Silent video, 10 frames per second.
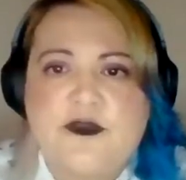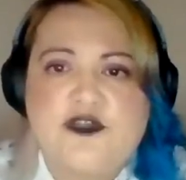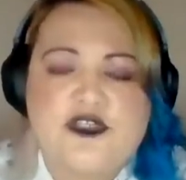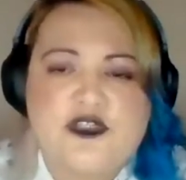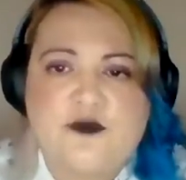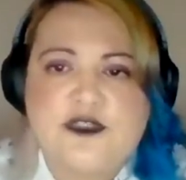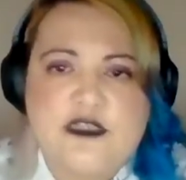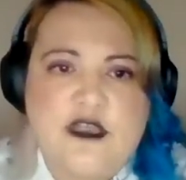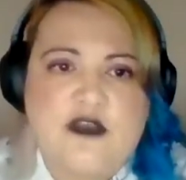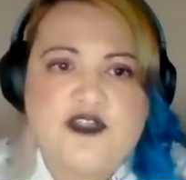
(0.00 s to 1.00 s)
motioned towards a
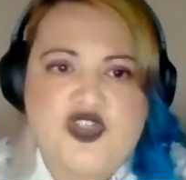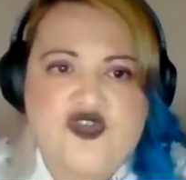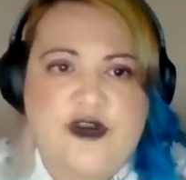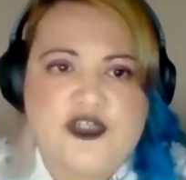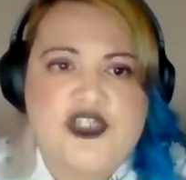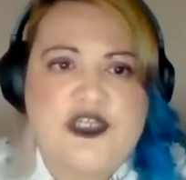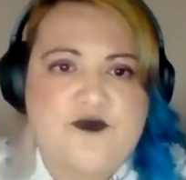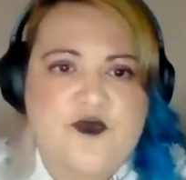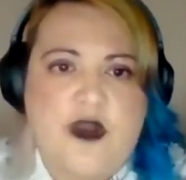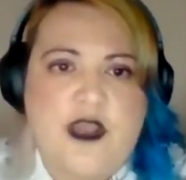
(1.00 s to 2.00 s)
large trunk she'd
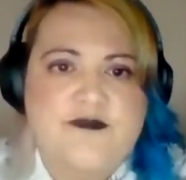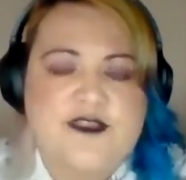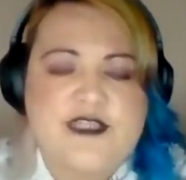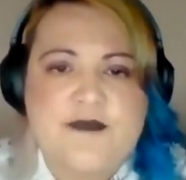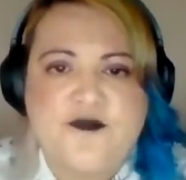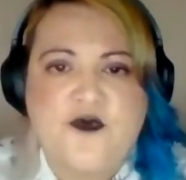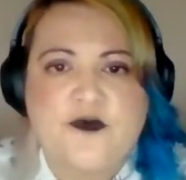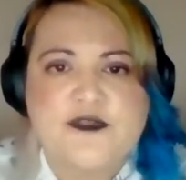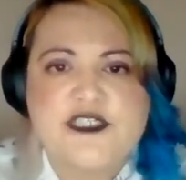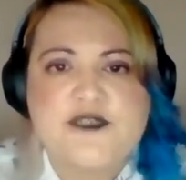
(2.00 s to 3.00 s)
brought home the day
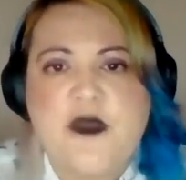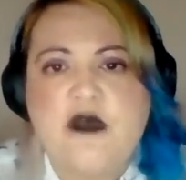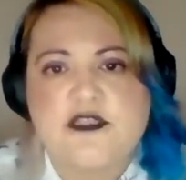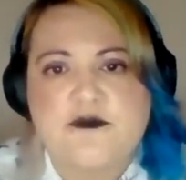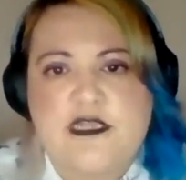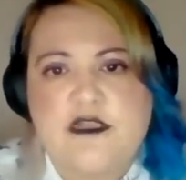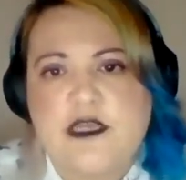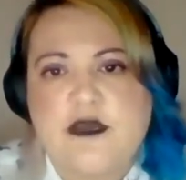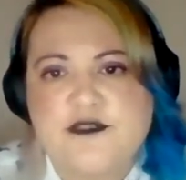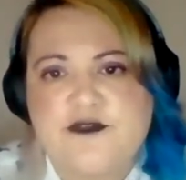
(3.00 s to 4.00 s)
before and smiled at me
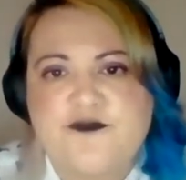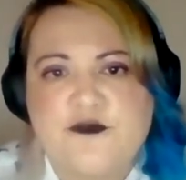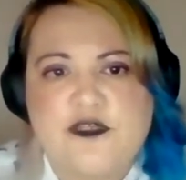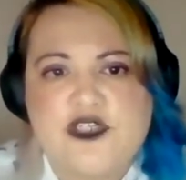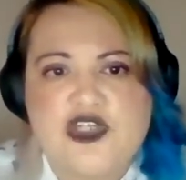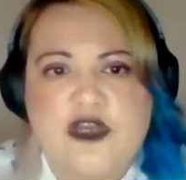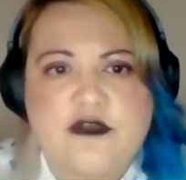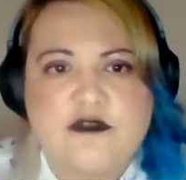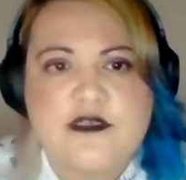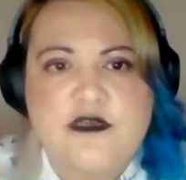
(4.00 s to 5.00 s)
like I was a foolish
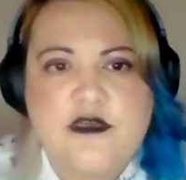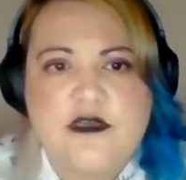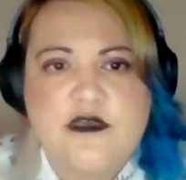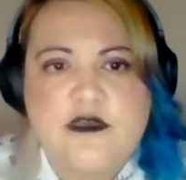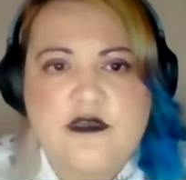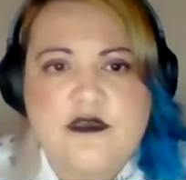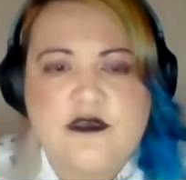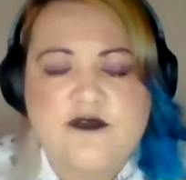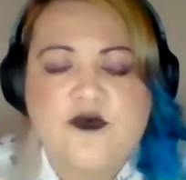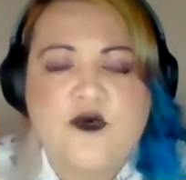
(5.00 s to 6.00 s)
child.
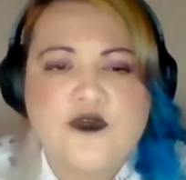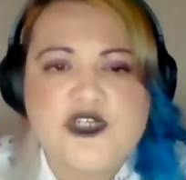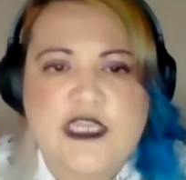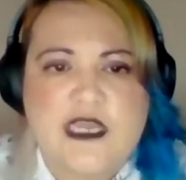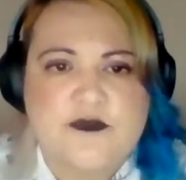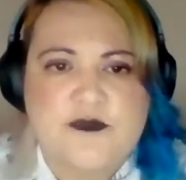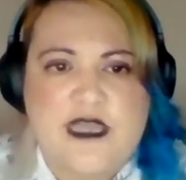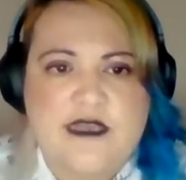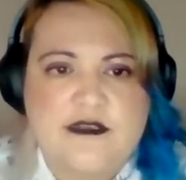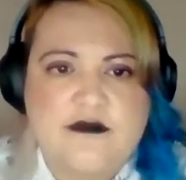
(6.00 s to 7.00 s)
Of course she had a
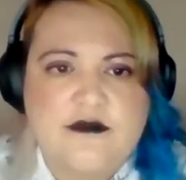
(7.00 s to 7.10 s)
plan.